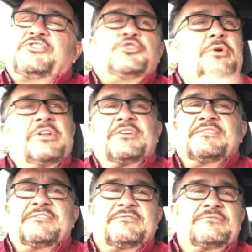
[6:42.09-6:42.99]

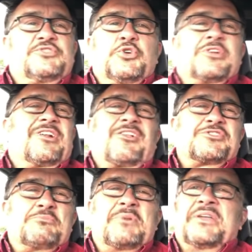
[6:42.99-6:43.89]
$200
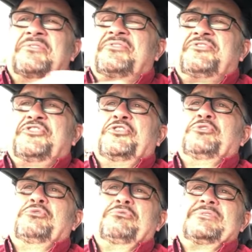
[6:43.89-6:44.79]
a month
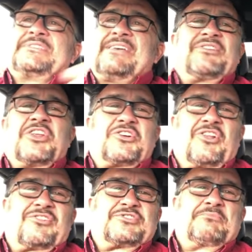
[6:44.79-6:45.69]
to
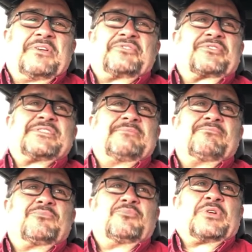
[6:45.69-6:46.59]
$700 a month or some
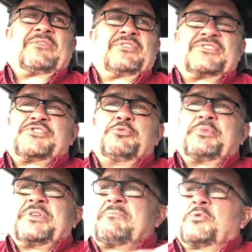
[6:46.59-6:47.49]
whatever the stupid number